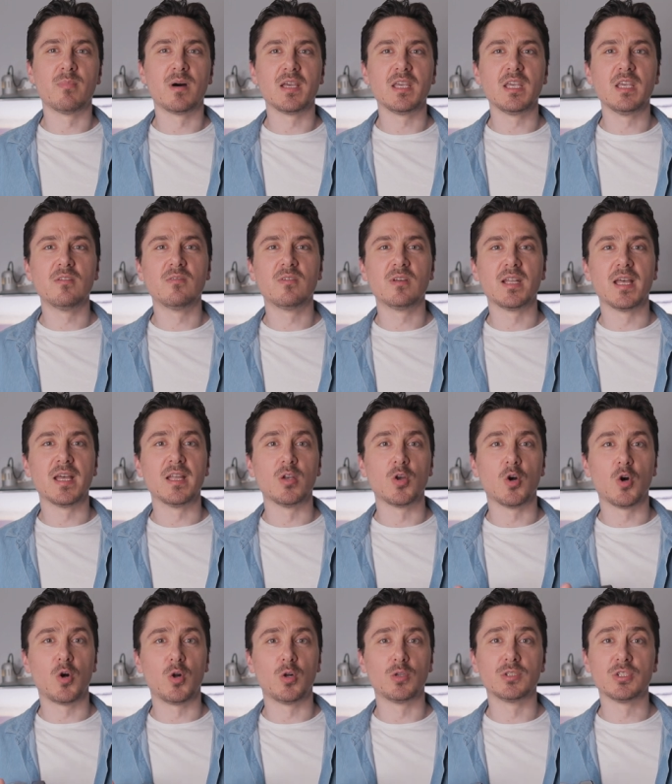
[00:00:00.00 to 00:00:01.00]
by even an
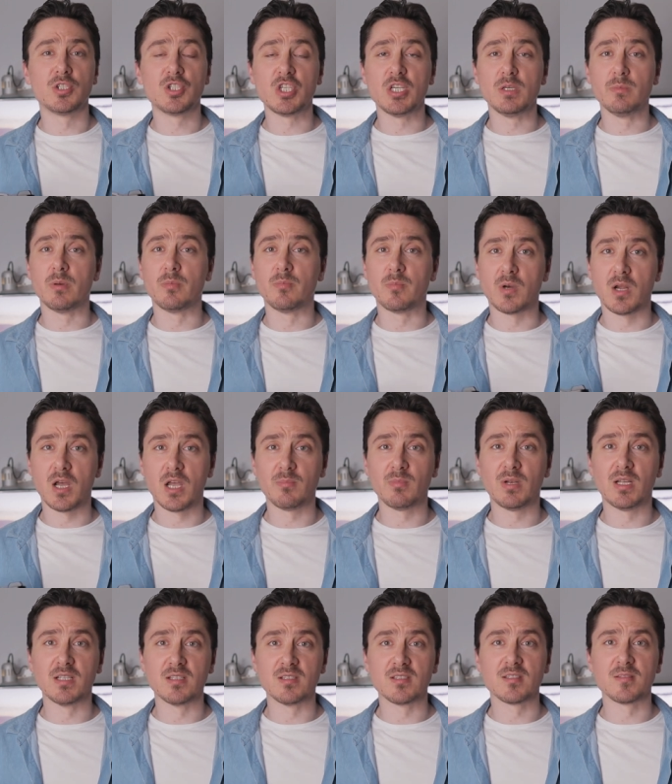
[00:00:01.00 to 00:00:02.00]
old cheap
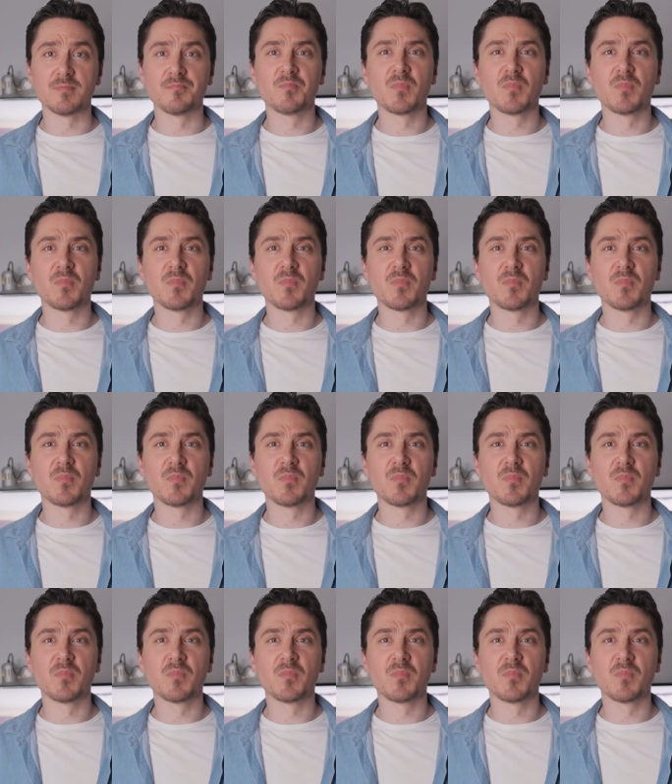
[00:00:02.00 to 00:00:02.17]
prime lens.